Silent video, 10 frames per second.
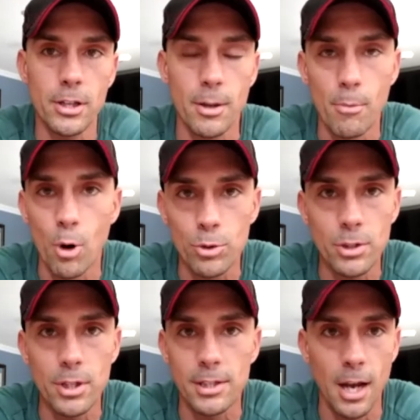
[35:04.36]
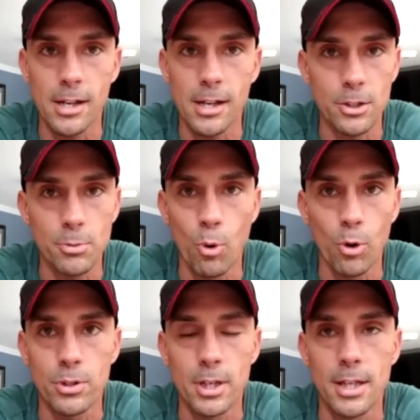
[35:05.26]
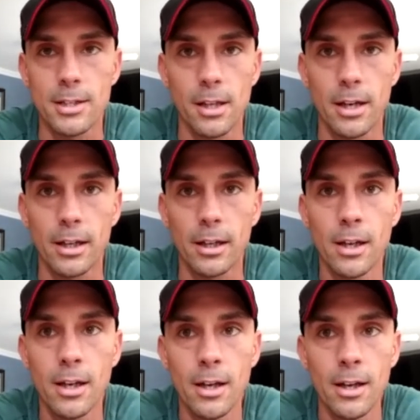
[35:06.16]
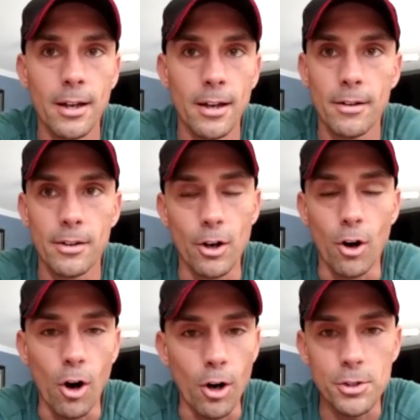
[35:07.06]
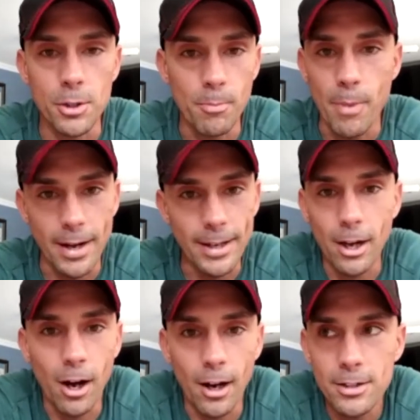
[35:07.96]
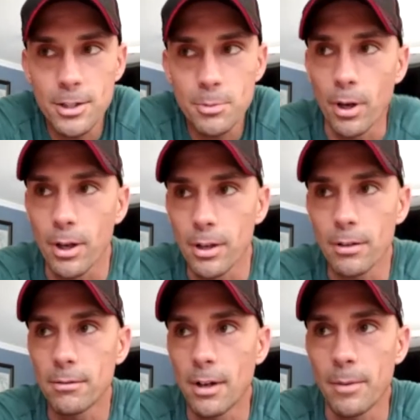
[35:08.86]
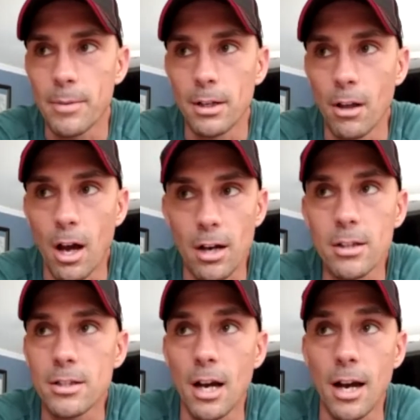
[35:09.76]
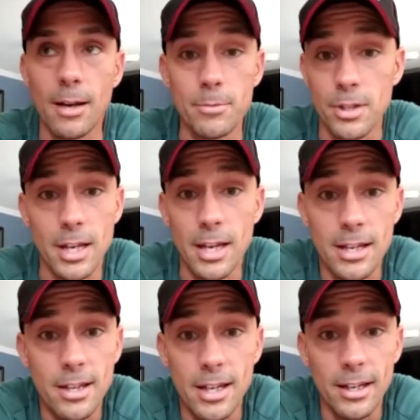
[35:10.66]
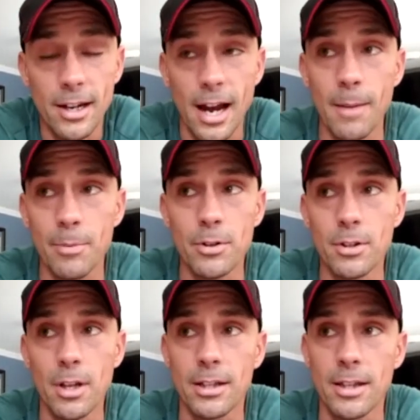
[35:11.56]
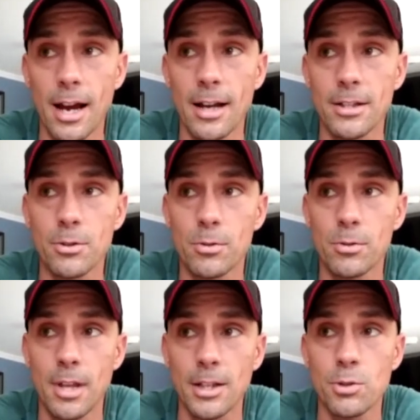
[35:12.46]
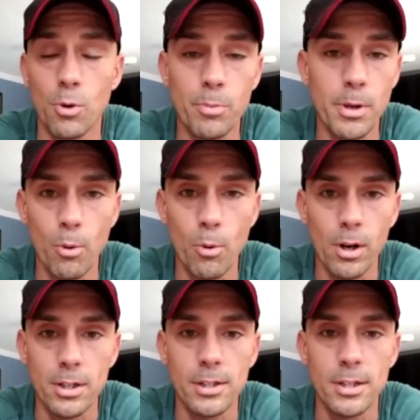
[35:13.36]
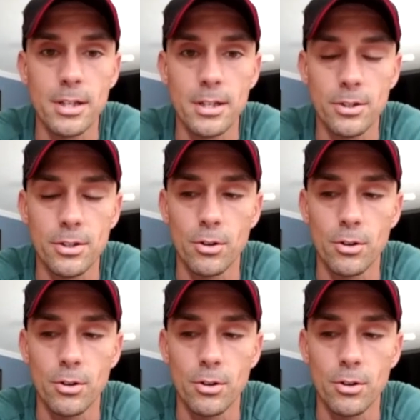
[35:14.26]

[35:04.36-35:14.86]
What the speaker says: most exciting sports and it's like there are some betting odds, but I mean, a lot of the times anything could happen. Like that's what people want to see. So